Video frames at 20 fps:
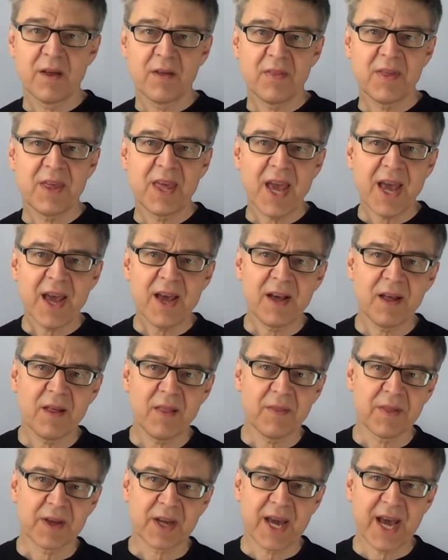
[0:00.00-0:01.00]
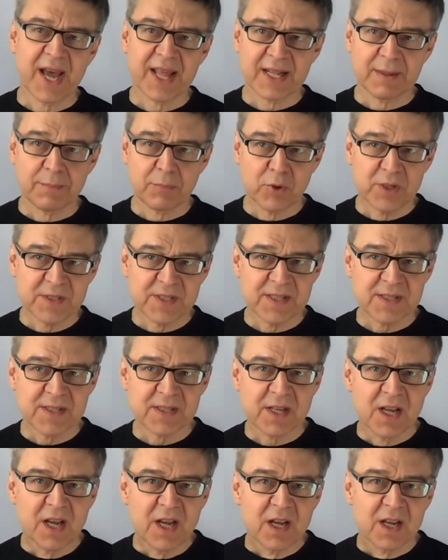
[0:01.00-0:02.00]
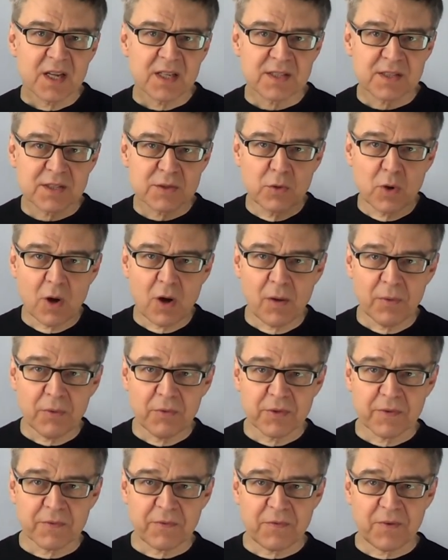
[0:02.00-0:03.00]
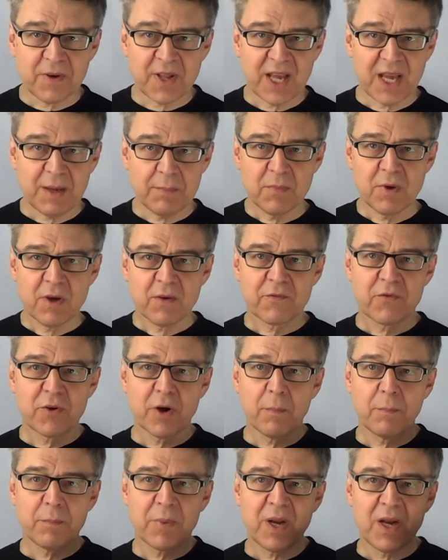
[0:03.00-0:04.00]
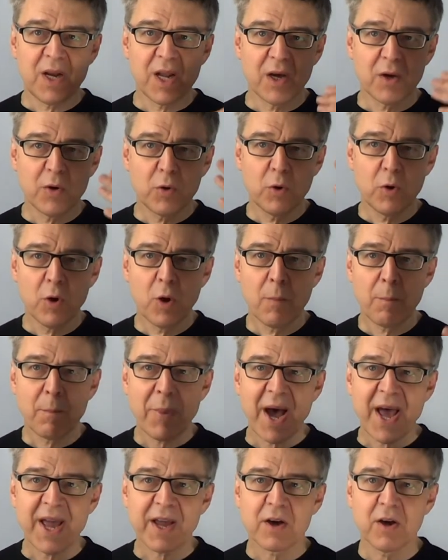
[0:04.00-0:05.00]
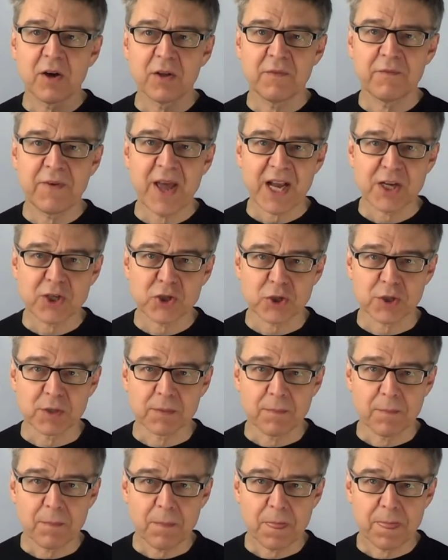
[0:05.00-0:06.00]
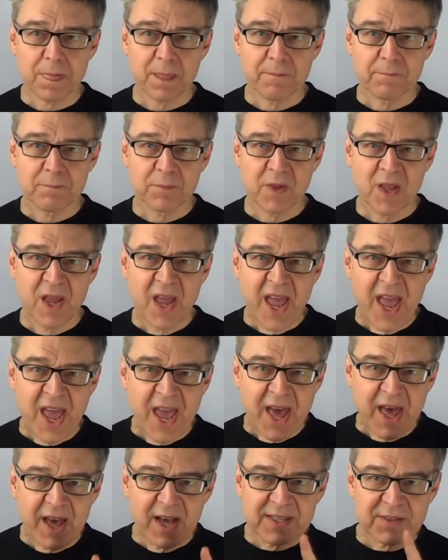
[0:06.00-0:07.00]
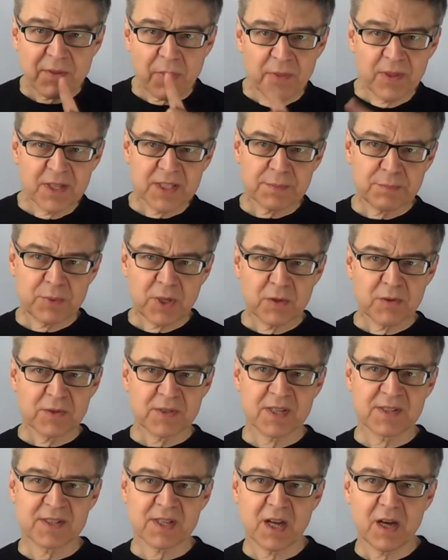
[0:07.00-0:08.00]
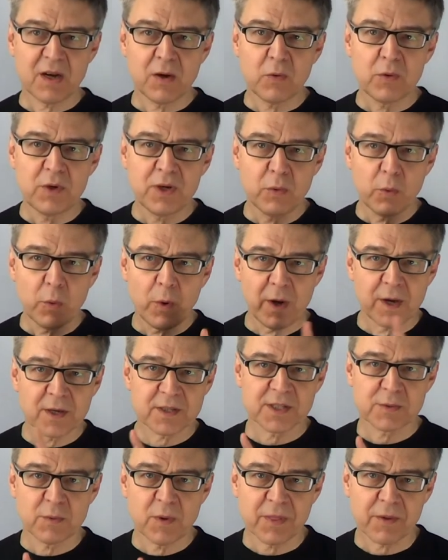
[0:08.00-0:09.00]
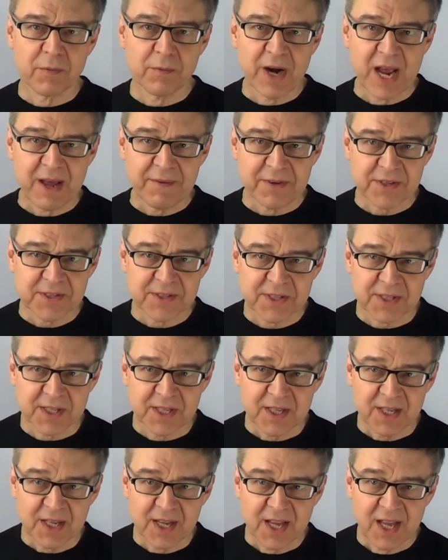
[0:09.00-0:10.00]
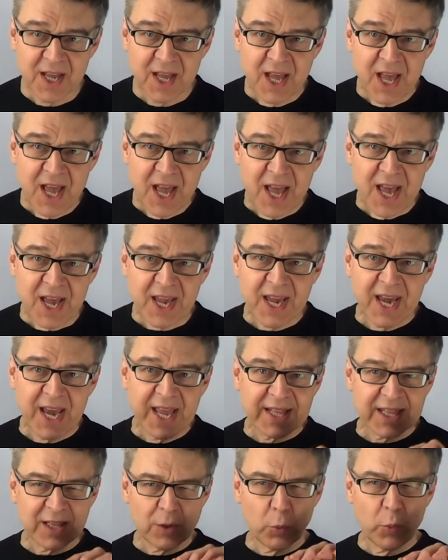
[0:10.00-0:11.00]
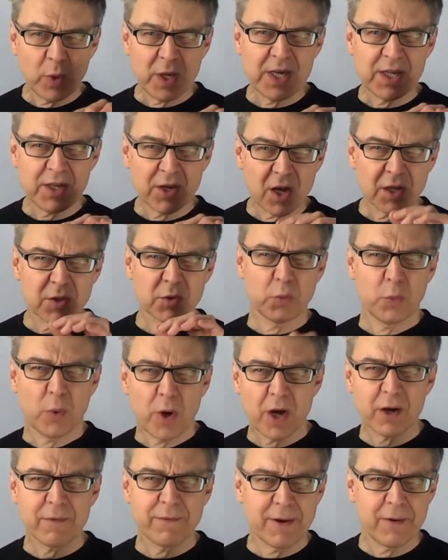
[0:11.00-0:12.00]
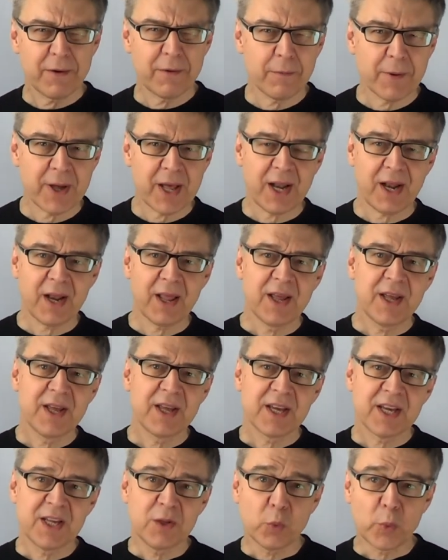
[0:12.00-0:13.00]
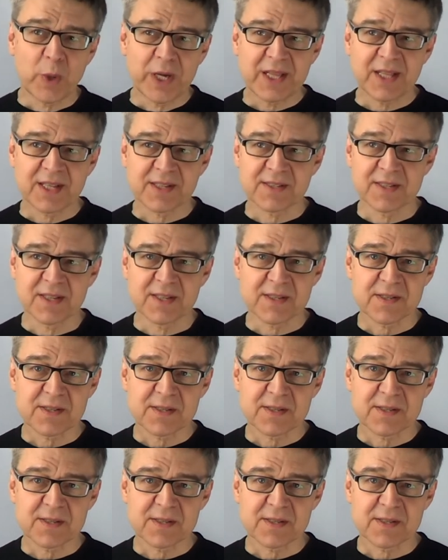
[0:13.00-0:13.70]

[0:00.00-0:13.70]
The air the candle breathes is drawn to the flame from below by convection. As this process only works with gravity, a candle will not work very well in weightlessness.